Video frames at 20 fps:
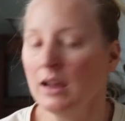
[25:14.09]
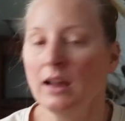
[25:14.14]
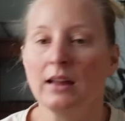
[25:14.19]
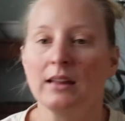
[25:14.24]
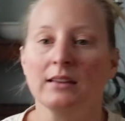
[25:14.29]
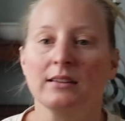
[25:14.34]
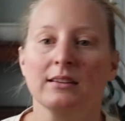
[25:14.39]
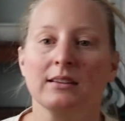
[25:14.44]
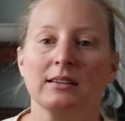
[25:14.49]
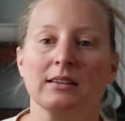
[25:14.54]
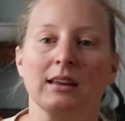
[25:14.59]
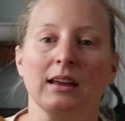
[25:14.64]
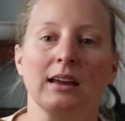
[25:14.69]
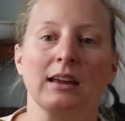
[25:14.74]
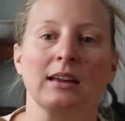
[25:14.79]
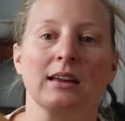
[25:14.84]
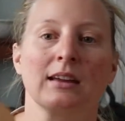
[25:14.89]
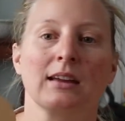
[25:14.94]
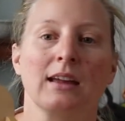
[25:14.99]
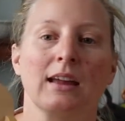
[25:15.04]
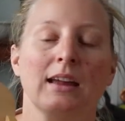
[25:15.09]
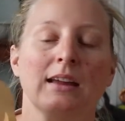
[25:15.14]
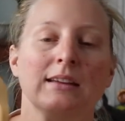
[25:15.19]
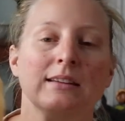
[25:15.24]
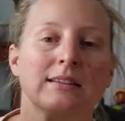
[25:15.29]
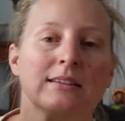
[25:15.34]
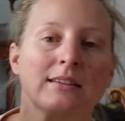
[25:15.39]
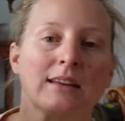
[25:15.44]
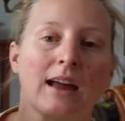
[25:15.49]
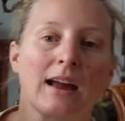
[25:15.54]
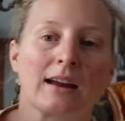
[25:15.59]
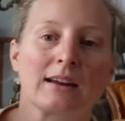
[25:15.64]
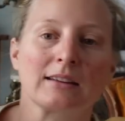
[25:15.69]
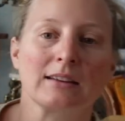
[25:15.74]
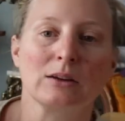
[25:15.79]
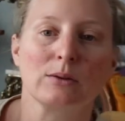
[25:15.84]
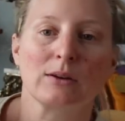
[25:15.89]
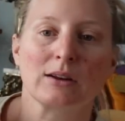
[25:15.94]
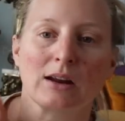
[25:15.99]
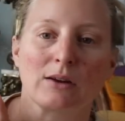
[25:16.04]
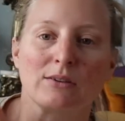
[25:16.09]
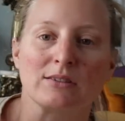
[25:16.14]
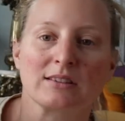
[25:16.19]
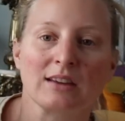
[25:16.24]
This is like exactly what I was